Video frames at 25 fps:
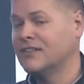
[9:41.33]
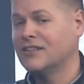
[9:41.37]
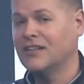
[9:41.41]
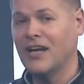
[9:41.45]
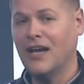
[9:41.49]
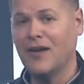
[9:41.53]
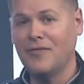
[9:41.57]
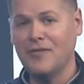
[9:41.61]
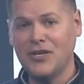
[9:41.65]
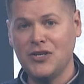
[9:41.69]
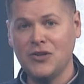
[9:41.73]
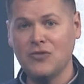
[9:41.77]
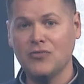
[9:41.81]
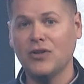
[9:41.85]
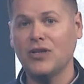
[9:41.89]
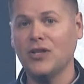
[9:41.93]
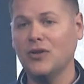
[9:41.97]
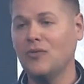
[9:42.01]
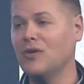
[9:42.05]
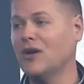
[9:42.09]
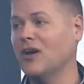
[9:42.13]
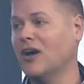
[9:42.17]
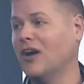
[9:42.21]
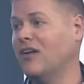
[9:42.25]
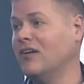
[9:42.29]
I mean, you really
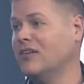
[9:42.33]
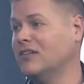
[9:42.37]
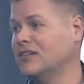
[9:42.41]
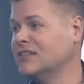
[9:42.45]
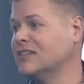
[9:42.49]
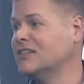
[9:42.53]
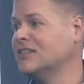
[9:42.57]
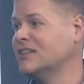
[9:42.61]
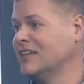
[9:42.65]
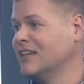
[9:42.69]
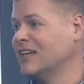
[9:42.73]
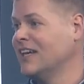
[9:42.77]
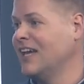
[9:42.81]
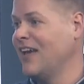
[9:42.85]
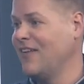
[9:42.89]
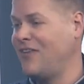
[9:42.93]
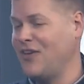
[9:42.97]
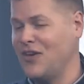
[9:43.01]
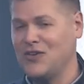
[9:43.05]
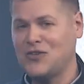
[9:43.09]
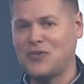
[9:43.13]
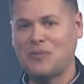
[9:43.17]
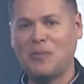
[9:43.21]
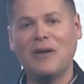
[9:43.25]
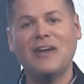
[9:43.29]
will if
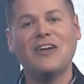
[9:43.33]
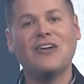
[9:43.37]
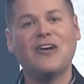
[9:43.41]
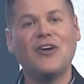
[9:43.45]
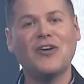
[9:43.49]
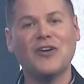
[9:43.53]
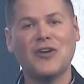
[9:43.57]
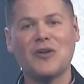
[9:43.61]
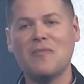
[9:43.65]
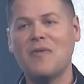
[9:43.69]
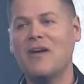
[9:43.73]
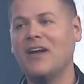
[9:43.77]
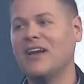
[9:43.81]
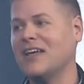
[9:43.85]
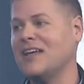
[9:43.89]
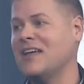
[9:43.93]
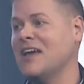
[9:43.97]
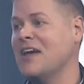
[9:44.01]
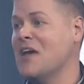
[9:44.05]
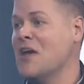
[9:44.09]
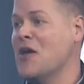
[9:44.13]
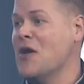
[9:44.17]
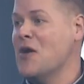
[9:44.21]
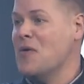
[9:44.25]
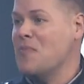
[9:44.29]
you spend all your money.
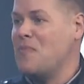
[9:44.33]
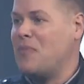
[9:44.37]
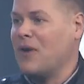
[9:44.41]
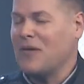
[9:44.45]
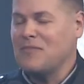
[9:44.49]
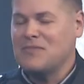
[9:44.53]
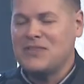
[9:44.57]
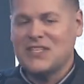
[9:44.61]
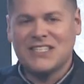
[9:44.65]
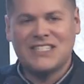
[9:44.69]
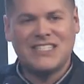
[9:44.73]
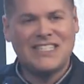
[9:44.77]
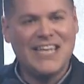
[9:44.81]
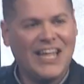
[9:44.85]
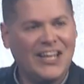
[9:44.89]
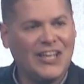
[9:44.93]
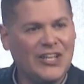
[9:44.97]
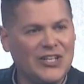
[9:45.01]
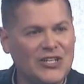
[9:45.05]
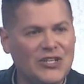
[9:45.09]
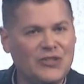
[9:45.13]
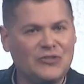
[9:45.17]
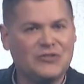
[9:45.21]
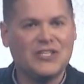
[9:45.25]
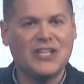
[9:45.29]
But I'm just
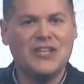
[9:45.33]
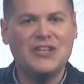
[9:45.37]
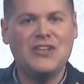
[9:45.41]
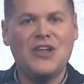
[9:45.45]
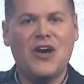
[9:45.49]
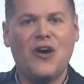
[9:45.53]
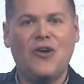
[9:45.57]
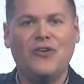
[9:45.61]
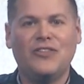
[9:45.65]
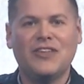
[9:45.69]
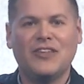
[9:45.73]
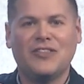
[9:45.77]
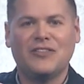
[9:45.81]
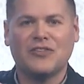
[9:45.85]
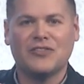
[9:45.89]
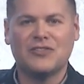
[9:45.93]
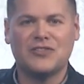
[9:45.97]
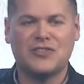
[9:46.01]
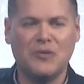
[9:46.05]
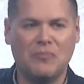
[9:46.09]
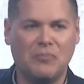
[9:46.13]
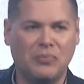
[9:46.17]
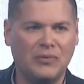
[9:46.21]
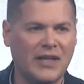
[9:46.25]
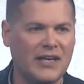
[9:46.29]
telling you, to know that there's
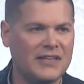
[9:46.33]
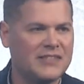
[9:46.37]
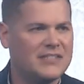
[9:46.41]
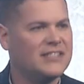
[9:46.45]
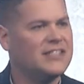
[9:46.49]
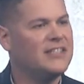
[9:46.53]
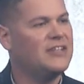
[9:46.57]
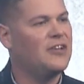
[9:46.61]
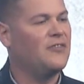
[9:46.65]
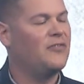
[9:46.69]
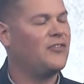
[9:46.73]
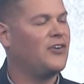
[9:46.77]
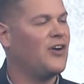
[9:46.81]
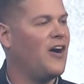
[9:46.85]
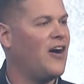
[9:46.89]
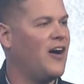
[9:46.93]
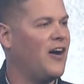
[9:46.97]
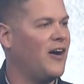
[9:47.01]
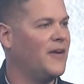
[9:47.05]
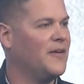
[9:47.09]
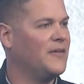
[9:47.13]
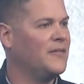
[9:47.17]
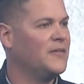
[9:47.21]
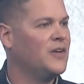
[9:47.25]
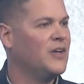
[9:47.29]
the blessing of
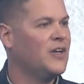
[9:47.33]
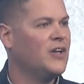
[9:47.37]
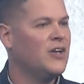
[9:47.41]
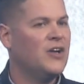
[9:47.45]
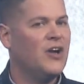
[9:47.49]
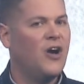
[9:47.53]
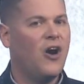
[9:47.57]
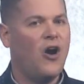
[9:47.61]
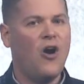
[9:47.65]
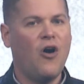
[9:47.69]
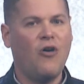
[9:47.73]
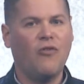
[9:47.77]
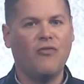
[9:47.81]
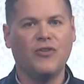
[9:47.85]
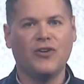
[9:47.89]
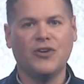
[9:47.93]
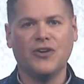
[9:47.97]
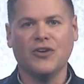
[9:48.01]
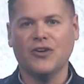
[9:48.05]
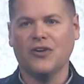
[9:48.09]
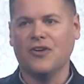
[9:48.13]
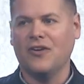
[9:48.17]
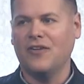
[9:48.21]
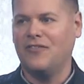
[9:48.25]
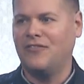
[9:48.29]
God over
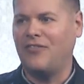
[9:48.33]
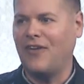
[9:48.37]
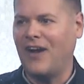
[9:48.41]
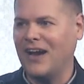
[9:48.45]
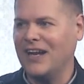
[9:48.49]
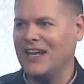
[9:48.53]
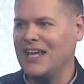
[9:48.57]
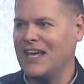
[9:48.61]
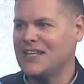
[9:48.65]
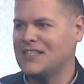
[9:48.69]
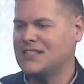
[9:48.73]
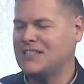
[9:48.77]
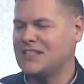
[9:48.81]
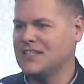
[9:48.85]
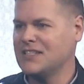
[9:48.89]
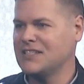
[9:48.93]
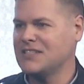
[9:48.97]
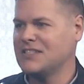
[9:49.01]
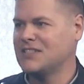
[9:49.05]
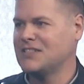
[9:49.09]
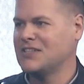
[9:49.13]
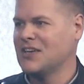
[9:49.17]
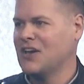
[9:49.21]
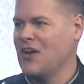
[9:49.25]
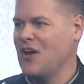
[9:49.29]
your
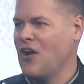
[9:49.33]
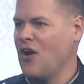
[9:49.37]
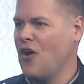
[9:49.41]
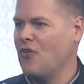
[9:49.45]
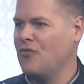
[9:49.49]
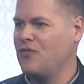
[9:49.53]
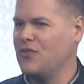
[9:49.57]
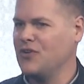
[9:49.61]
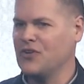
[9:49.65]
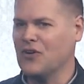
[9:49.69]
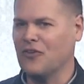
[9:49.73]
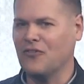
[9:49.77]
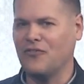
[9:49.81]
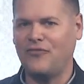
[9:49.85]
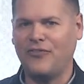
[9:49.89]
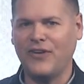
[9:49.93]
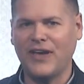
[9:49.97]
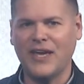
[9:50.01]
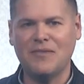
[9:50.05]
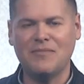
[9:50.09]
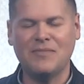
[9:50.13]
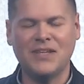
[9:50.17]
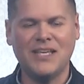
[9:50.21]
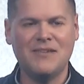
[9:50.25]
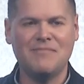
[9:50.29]
finances, over your
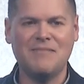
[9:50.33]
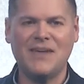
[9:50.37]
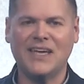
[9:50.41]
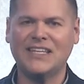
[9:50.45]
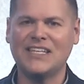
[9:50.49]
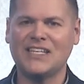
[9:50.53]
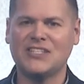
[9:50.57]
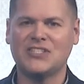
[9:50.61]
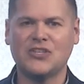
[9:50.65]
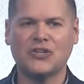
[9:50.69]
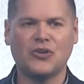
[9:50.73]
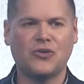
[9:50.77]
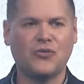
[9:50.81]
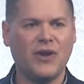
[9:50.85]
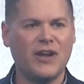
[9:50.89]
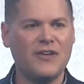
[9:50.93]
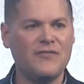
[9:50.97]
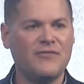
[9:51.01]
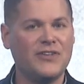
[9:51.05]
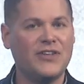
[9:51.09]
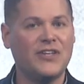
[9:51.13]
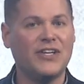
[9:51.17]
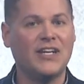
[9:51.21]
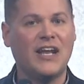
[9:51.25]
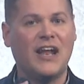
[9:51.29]
family. Man, that's a great
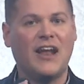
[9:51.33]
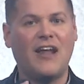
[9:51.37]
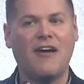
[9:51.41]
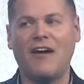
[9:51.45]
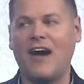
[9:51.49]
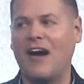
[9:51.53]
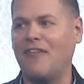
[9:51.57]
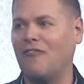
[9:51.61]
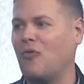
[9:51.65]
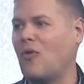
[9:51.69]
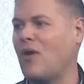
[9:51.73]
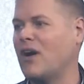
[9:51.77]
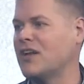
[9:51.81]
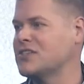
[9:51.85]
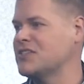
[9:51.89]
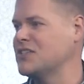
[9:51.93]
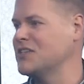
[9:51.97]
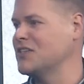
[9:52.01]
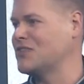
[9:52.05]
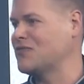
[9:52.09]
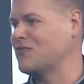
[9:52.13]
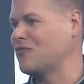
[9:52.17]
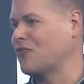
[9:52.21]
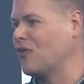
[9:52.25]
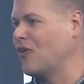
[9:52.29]
feeling. I've watched
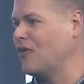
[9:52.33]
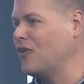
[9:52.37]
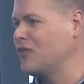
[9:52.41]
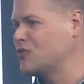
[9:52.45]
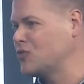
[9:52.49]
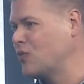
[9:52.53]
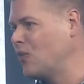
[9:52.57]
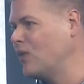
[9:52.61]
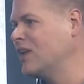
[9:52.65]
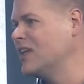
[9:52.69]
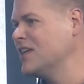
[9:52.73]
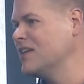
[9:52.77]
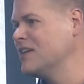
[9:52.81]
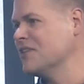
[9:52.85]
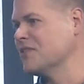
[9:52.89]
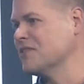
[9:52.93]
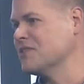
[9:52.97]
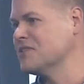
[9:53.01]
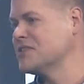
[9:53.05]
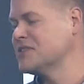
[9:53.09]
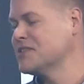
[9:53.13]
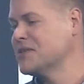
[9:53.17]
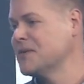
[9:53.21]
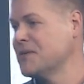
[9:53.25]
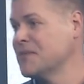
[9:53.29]
this for 20
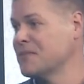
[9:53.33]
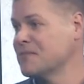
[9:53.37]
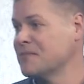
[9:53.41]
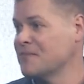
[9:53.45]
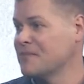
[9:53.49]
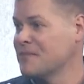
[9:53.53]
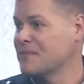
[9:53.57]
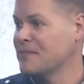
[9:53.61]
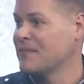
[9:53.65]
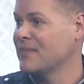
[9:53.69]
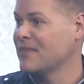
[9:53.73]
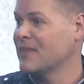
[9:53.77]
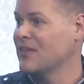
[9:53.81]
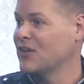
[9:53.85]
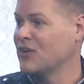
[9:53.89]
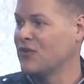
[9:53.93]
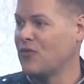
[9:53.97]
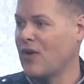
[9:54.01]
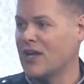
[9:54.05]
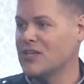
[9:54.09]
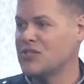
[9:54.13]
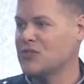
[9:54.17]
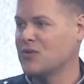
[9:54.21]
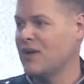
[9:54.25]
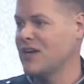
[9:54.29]
years.
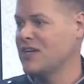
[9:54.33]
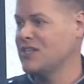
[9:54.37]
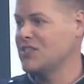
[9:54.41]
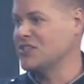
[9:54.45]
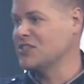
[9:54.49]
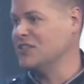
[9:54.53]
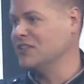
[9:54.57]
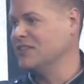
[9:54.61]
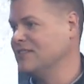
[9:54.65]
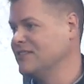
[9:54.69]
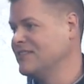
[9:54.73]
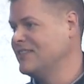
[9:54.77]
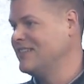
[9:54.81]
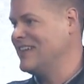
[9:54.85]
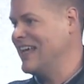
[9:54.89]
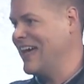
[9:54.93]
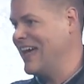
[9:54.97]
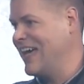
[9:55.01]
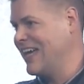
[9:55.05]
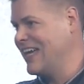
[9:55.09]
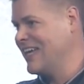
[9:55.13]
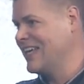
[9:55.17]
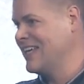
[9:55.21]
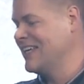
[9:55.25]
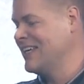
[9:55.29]
Graduation
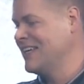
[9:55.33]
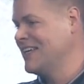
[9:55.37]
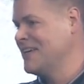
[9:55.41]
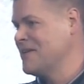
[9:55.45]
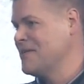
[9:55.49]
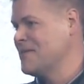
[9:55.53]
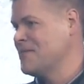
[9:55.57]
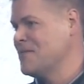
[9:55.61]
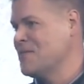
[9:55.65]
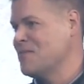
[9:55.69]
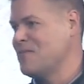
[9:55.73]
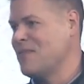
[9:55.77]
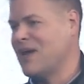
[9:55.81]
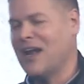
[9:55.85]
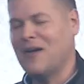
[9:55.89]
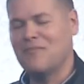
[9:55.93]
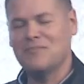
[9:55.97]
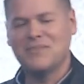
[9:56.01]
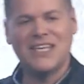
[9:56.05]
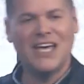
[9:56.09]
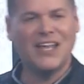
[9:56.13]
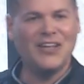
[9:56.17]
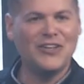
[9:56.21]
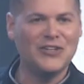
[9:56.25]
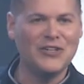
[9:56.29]
day. Man, I'm
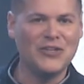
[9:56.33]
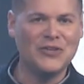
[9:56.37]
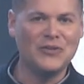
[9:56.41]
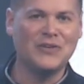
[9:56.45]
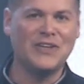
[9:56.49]
telling you,